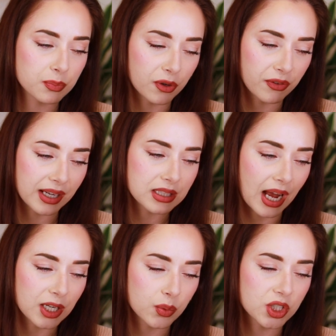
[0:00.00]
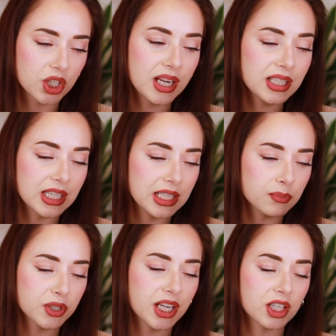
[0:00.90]
provides hydration and
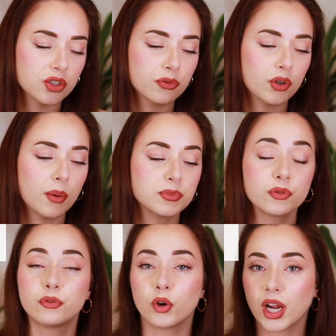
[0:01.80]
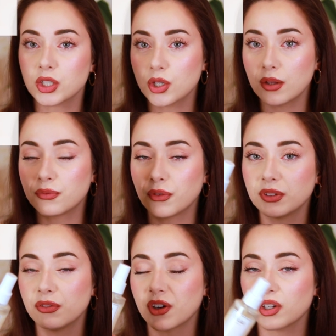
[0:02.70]
heat protection for up to
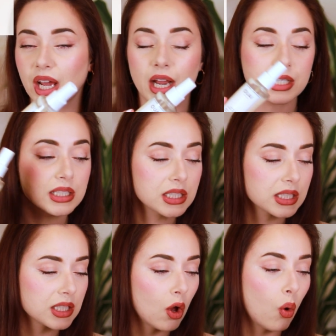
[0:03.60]
450 Fahrenheit